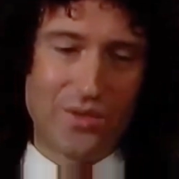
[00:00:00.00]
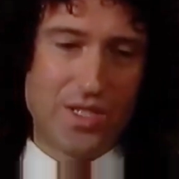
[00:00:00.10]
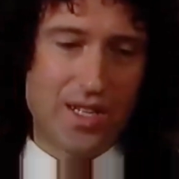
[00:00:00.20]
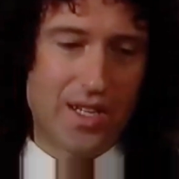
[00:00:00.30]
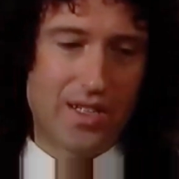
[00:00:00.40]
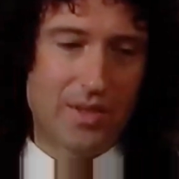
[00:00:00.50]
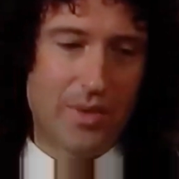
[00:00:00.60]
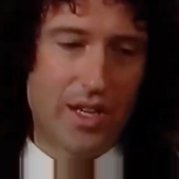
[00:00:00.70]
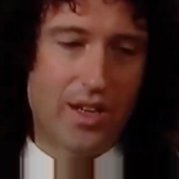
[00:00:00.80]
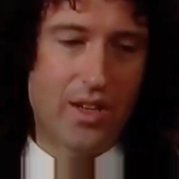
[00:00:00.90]
which held
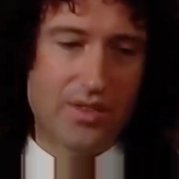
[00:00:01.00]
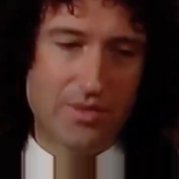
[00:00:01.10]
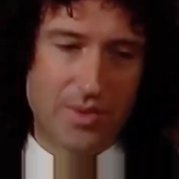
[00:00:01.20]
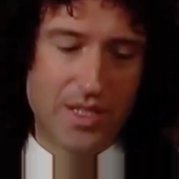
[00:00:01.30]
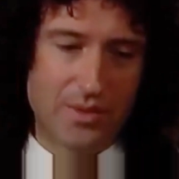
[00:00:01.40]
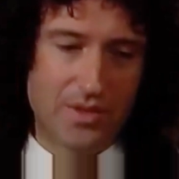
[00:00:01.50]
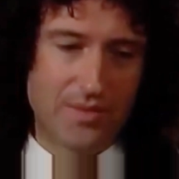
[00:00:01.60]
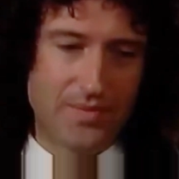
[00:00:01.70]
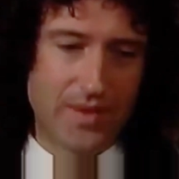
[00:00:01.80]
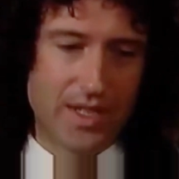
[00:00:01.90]
about 100
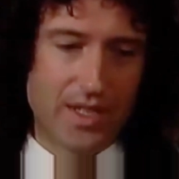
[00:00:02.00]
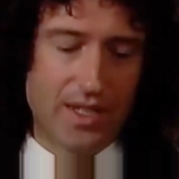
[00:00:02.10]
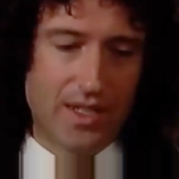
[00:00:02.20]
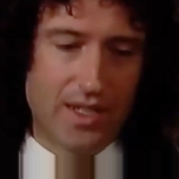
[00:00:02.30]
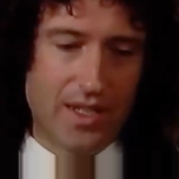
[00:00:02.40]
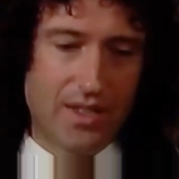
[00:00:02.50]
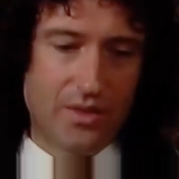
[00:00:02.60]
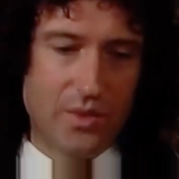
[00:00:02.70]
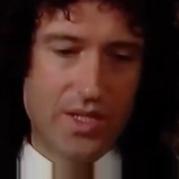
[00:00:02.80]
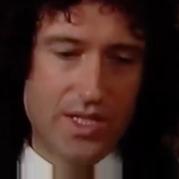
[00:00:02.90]
people.
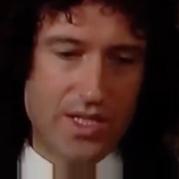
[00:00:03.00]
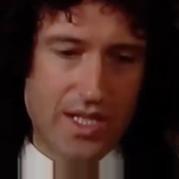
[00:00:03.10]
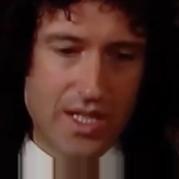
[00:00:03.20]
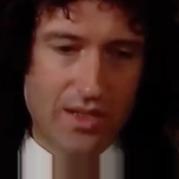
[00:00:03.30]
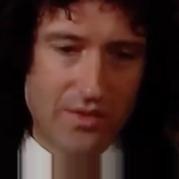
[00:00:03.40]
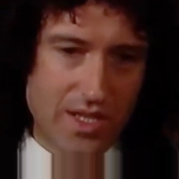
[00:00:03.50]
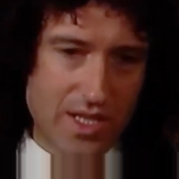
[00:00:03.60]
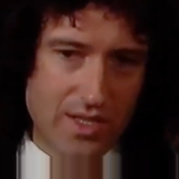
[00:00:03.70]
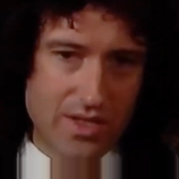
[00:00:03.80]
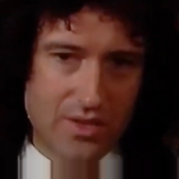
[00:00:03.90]
And we just sent out
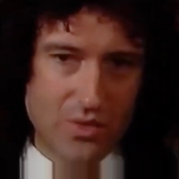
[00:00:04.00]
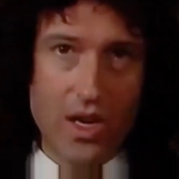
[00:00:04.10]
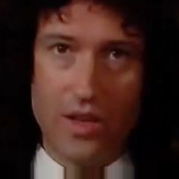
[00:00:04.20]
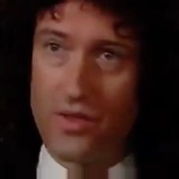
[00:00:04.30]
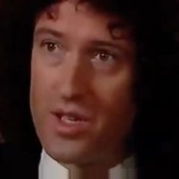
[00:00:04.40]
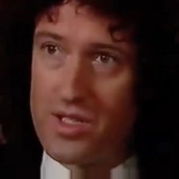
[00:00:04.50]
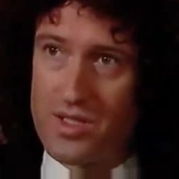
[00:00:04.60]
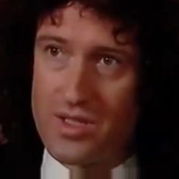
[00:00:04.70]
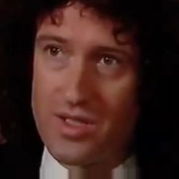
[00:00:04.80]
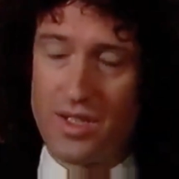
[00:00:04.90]
invitations to all our
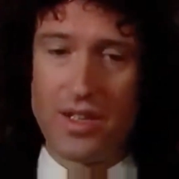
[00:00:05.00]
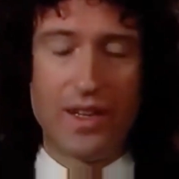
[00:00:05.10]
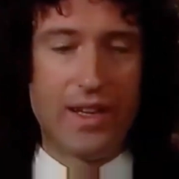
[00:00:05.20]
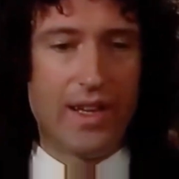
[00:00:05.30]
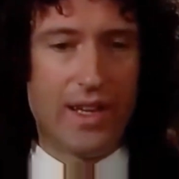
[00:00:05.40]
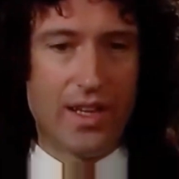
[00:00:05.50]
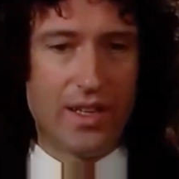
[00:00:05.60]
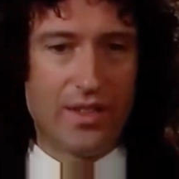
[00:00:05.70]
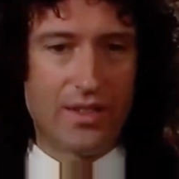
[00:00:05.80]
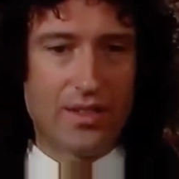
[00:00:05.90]
friends
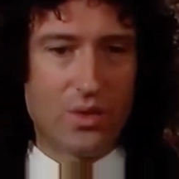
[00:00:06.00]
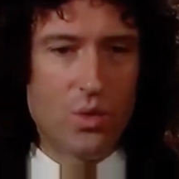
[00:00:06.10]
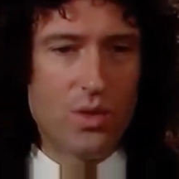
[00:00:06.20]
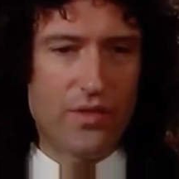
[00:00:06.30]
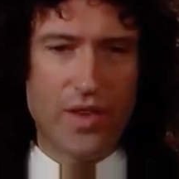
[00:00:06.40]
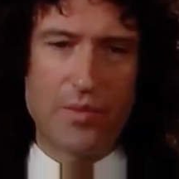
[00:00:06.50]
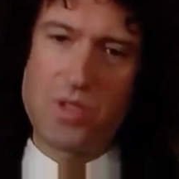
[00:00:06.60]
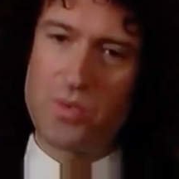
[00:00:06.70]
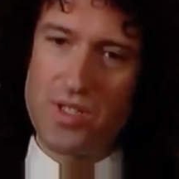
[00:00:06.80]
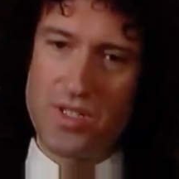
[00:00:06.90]
and all the
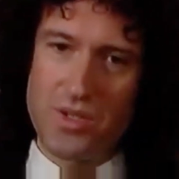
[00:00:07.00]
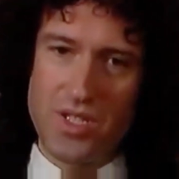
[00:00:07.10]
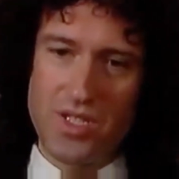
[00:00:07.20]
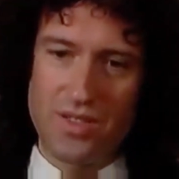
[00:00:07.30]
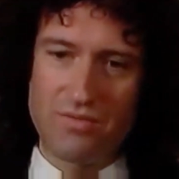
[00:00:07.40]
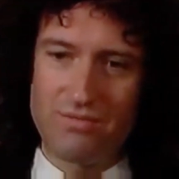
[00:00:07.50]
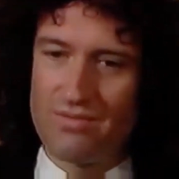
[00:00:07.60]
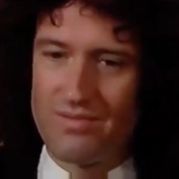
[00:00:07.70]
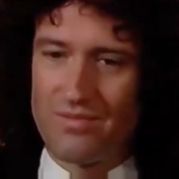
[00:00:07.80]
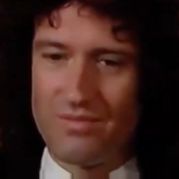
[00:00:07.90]
famous producers
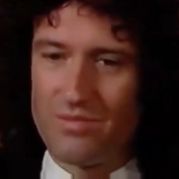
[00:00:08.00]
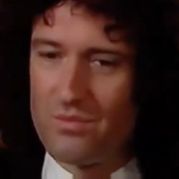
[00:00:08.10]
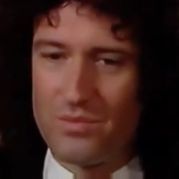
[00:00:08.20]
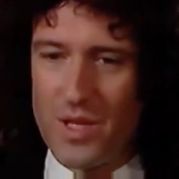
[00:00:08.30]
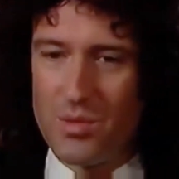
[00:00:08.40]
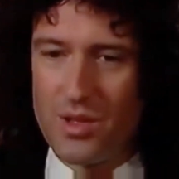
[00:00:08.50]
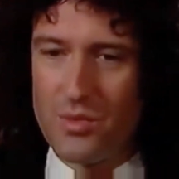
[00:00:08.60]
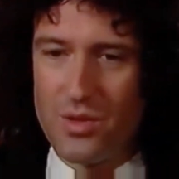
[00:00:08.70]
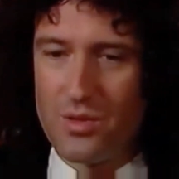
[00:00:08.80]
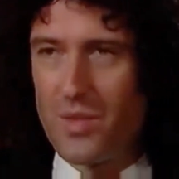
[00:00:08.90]
and people
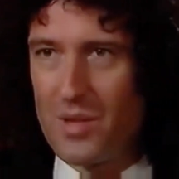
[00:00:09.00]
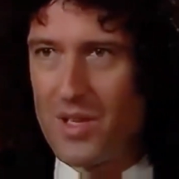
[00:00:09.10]
that we thought